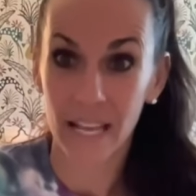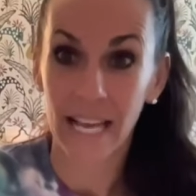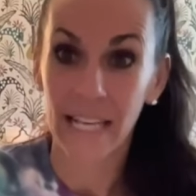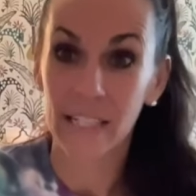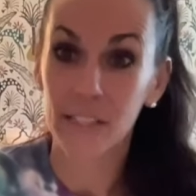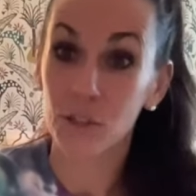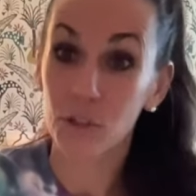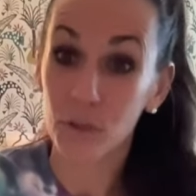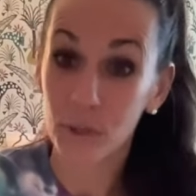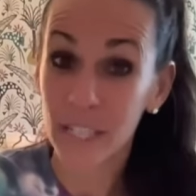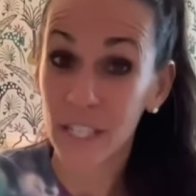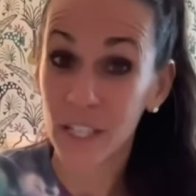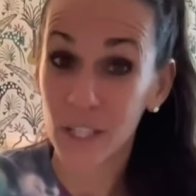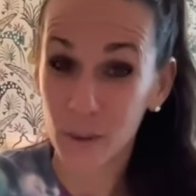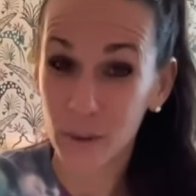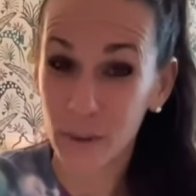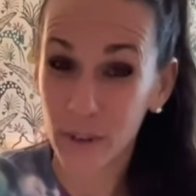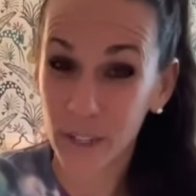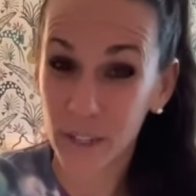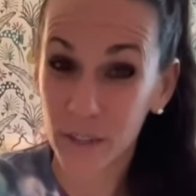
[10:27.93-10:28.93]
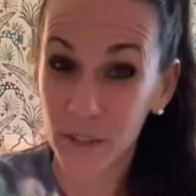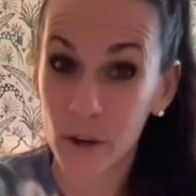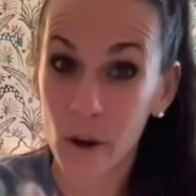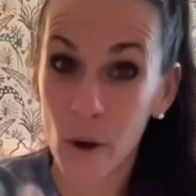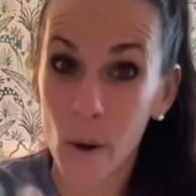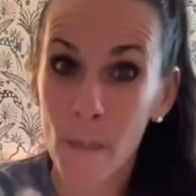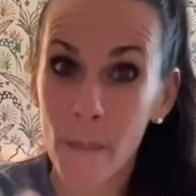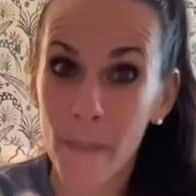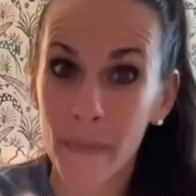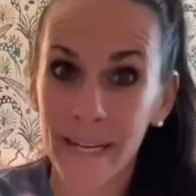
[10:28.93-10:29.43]
And you can do it on your
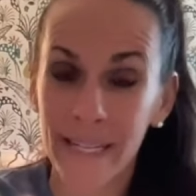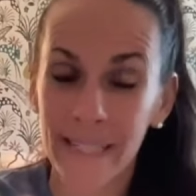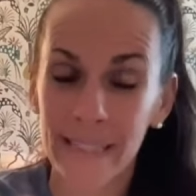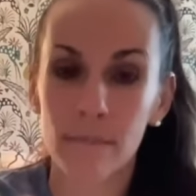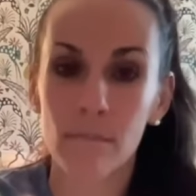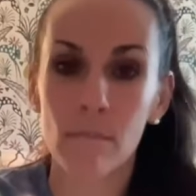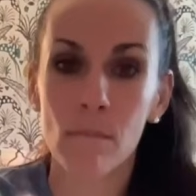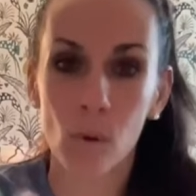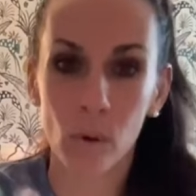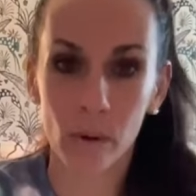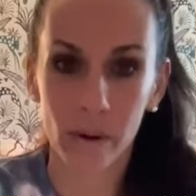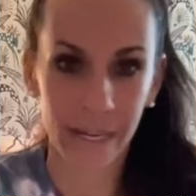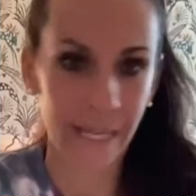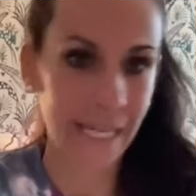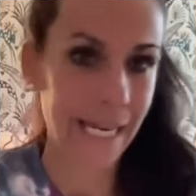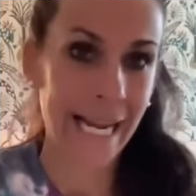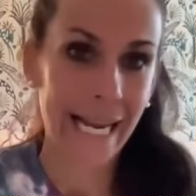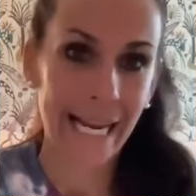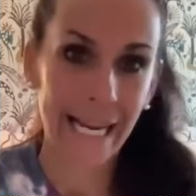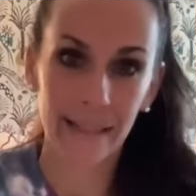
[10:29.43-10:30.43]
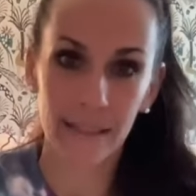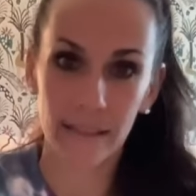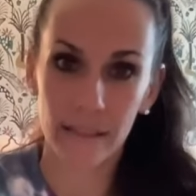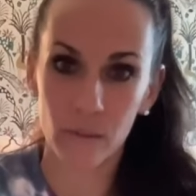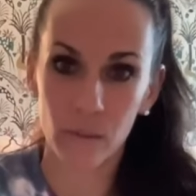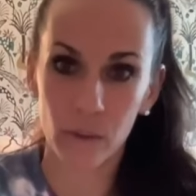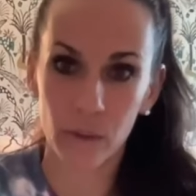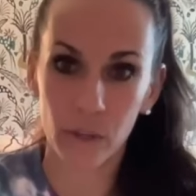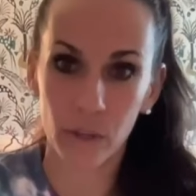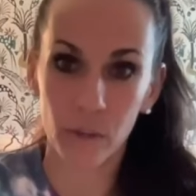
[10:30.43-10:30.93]
own, but it's more
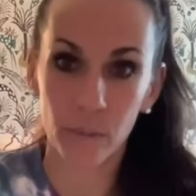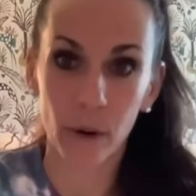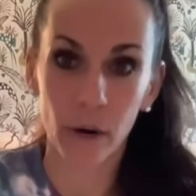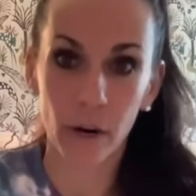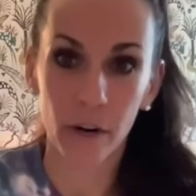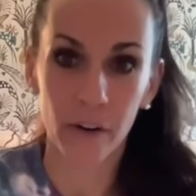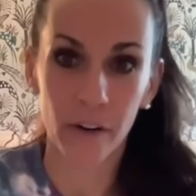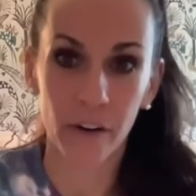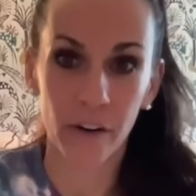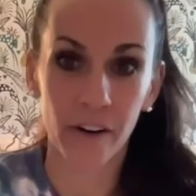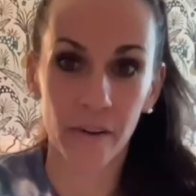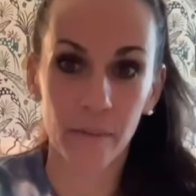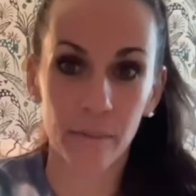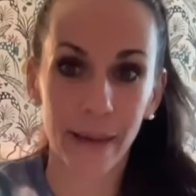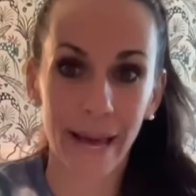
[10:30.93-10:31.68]
enhanced with your partner.